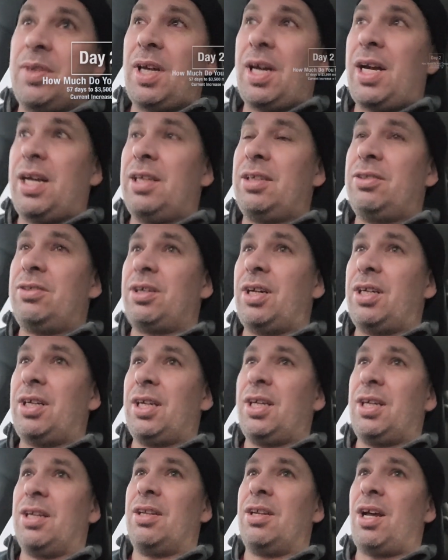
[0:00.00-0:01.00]
I tried
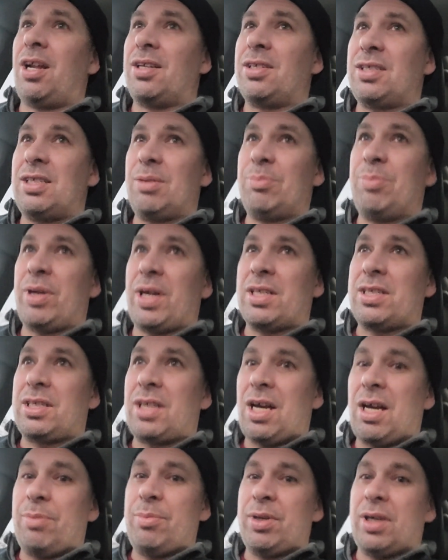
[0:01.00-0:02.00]
to get a lot of sleep last
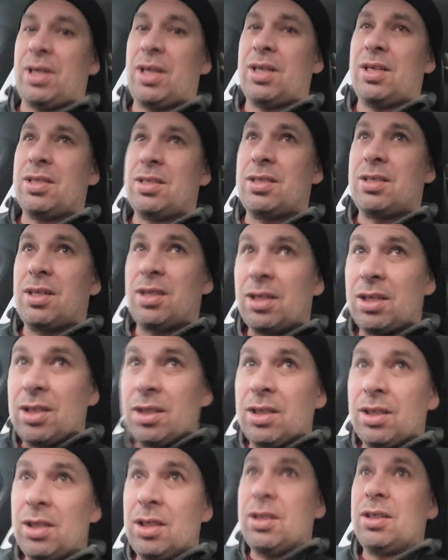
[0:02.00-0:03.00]
night because
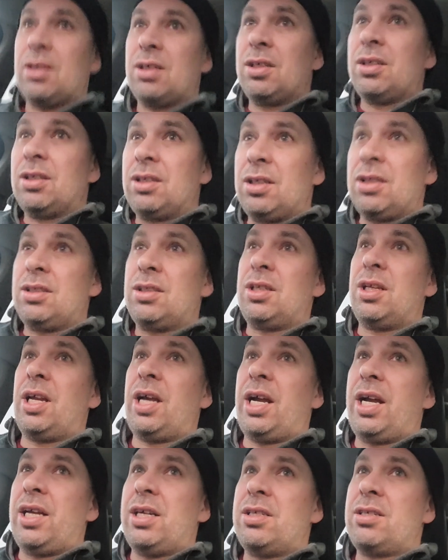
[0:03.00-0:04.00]

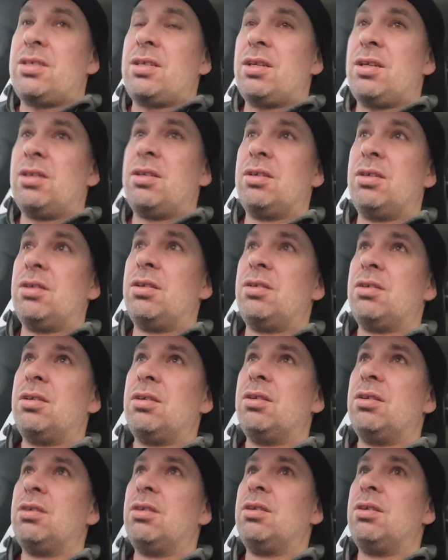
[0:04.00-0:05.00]
today's
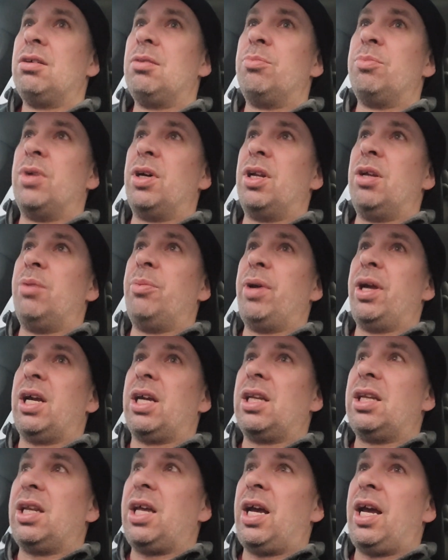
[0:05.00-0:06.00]

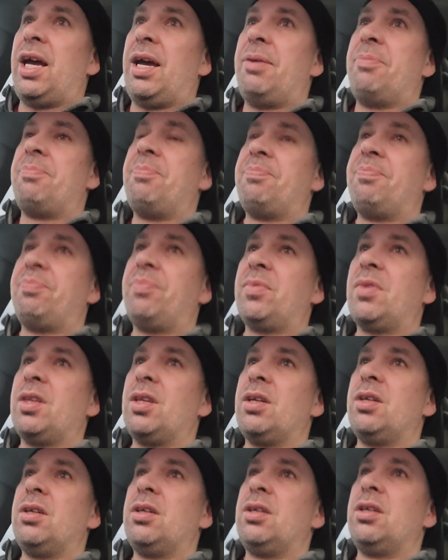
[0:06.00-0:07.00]
money-making day
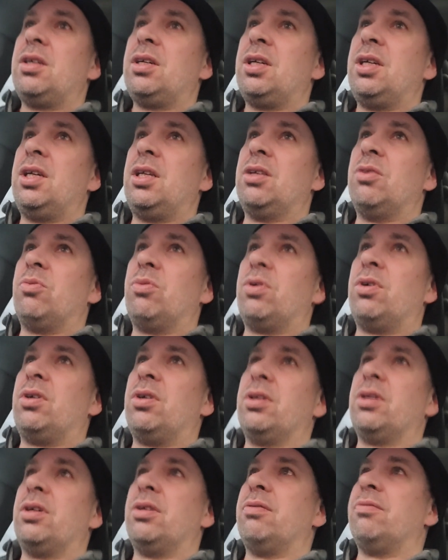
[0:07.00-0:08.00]
in the
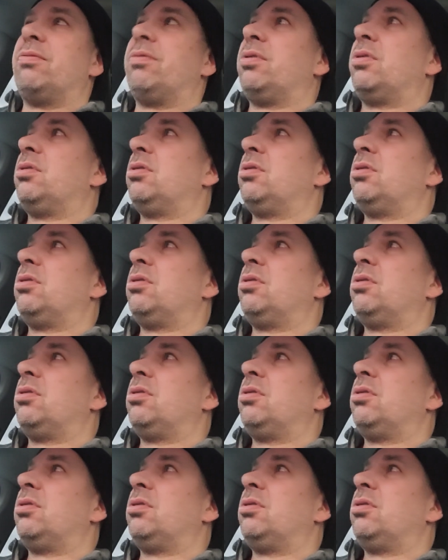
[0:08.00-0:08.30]
world of...